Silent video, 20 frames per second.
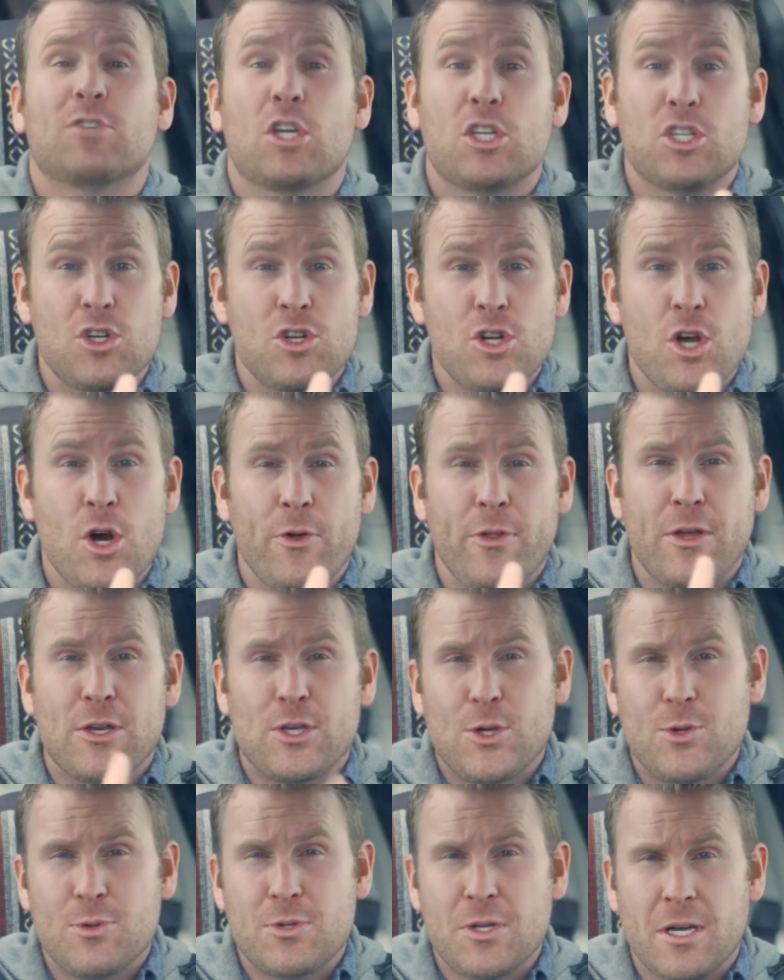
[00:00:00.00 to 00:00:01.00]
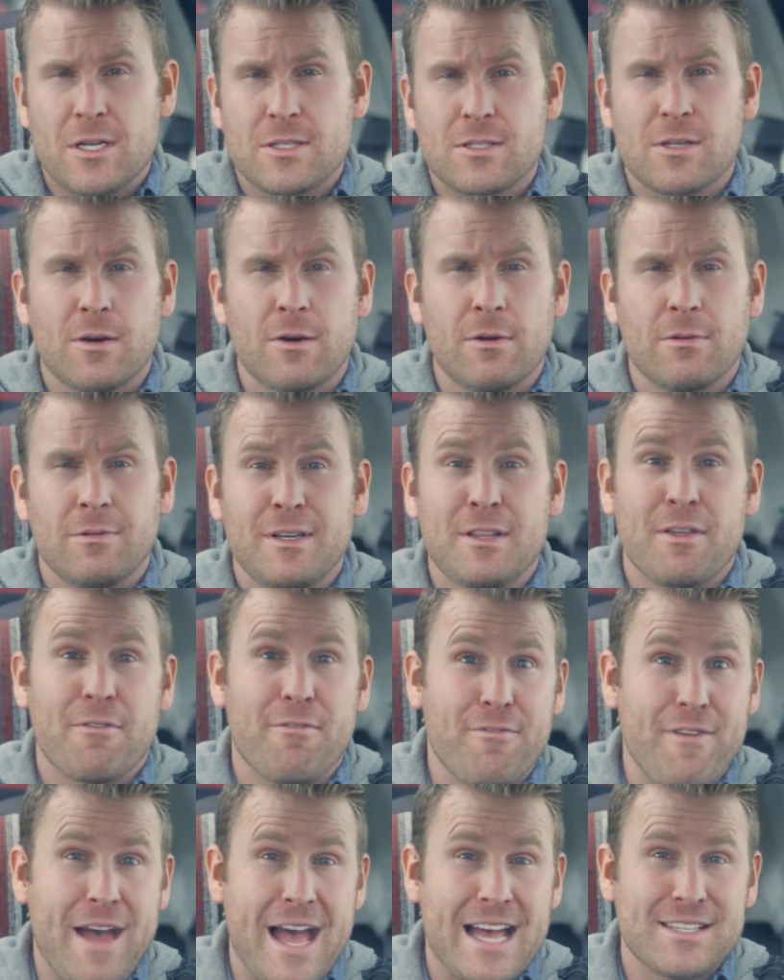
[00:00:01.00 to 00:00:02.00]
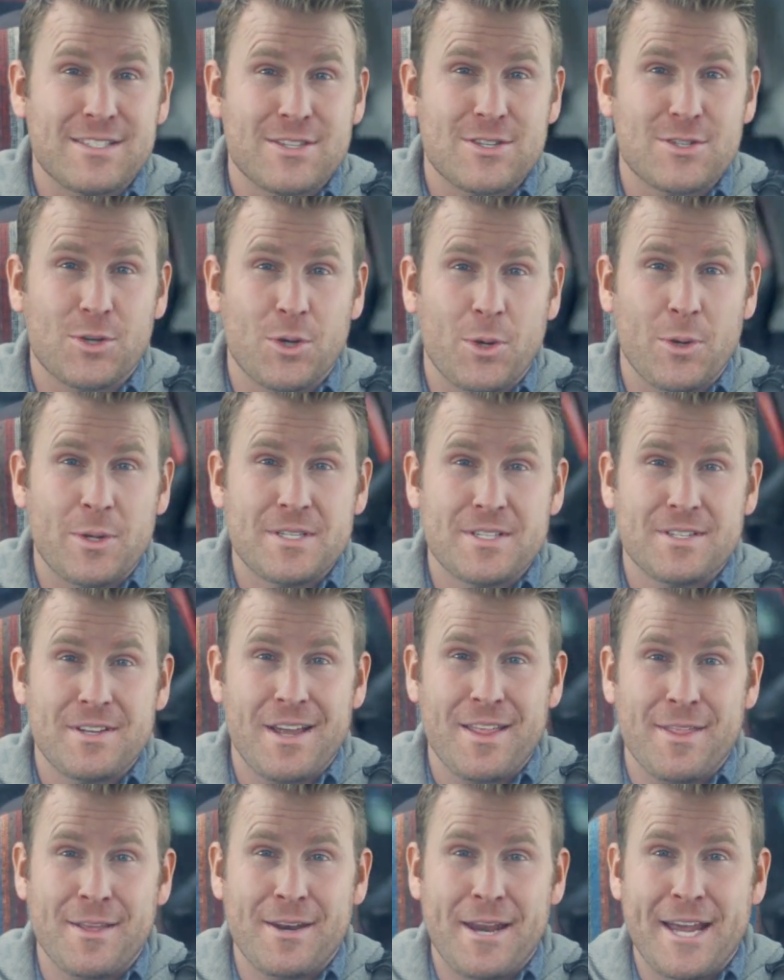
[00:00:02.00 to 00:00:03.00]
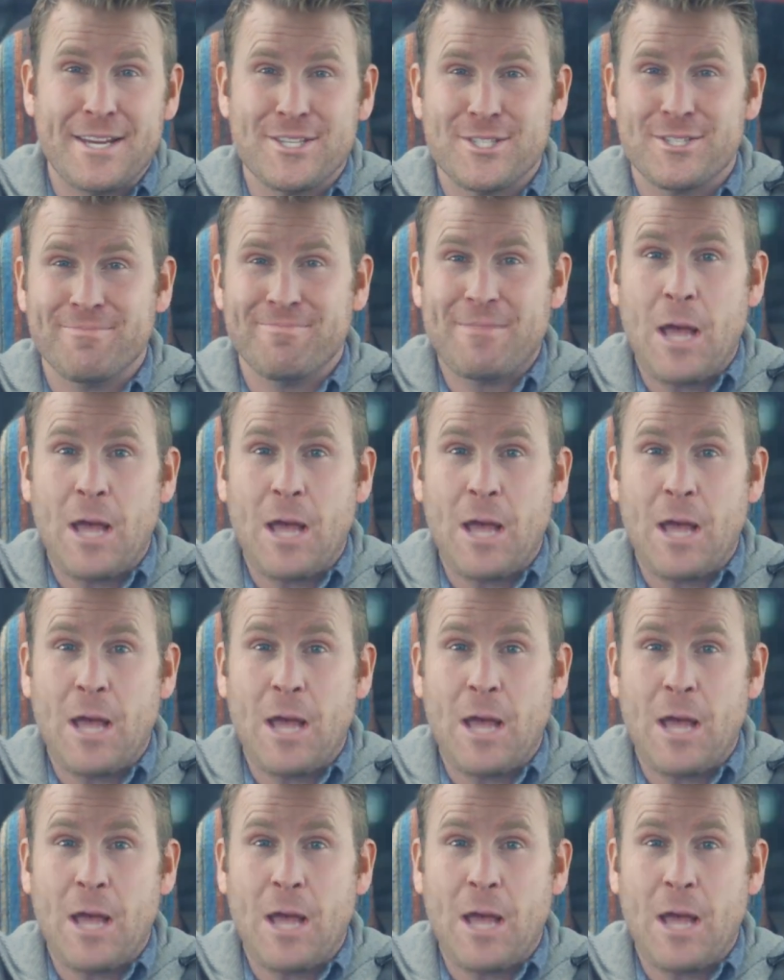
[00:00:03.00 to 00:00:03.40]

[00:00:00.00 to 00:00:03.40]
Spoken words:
Did you know that Utah is currently the fastest growing state in the nation?